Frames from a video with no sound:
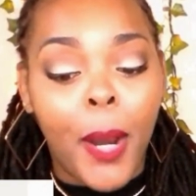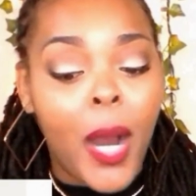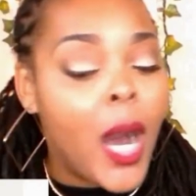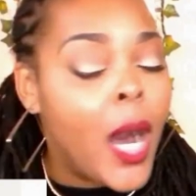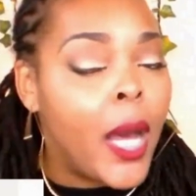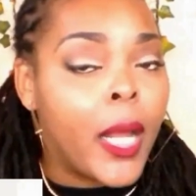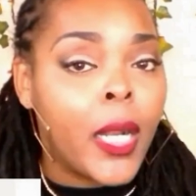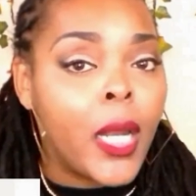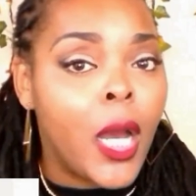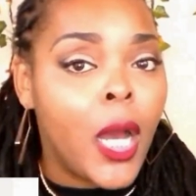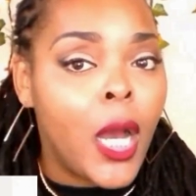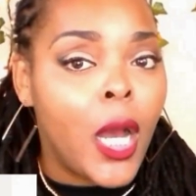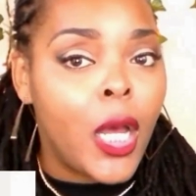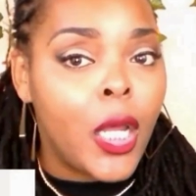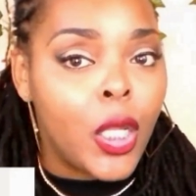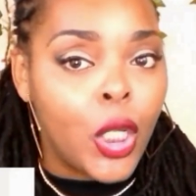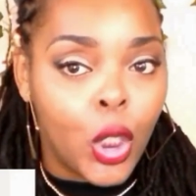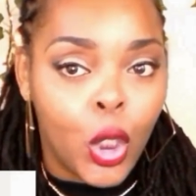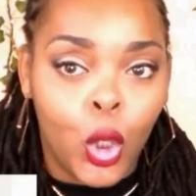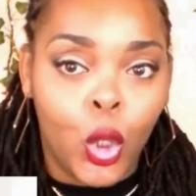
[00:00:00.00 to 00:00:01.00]

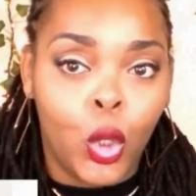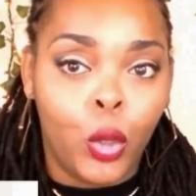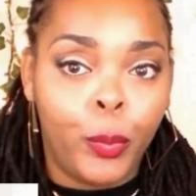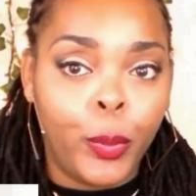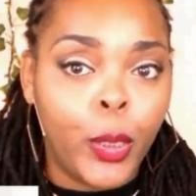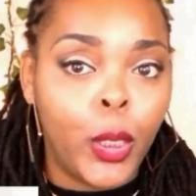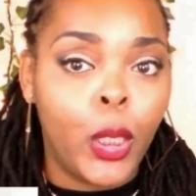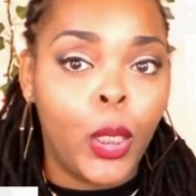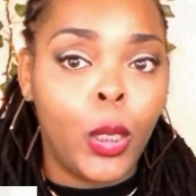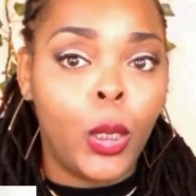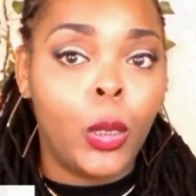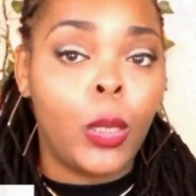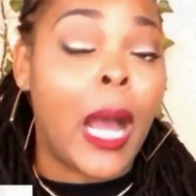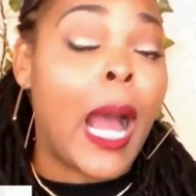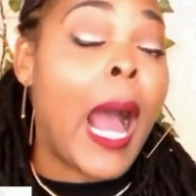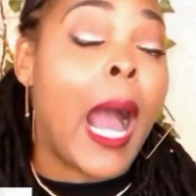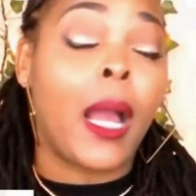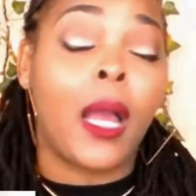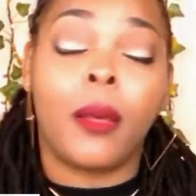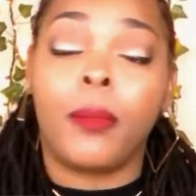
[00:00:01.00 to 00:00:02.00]
Bana
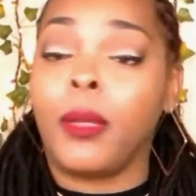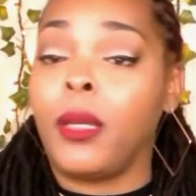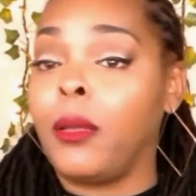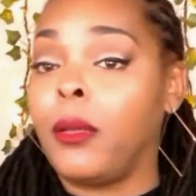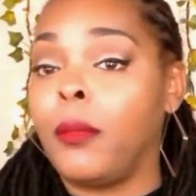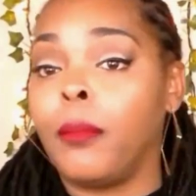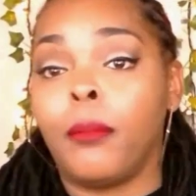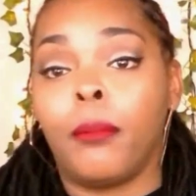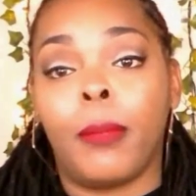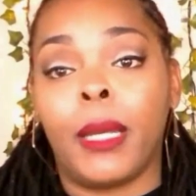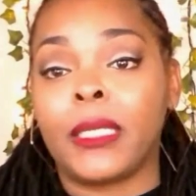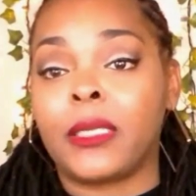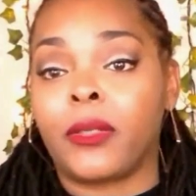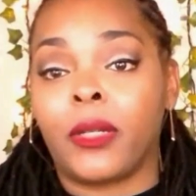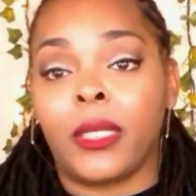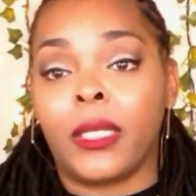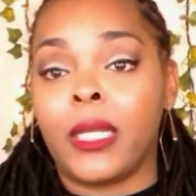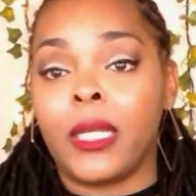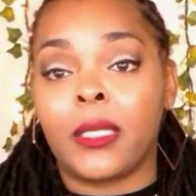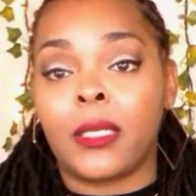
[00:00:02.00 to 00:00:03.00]
Nupu. I could be
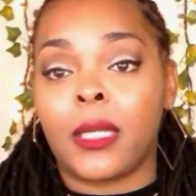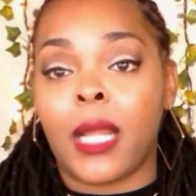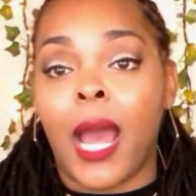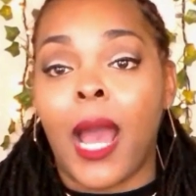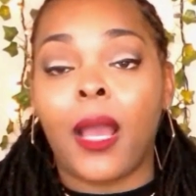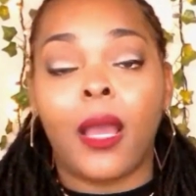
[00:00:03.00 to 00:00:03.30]
messing this.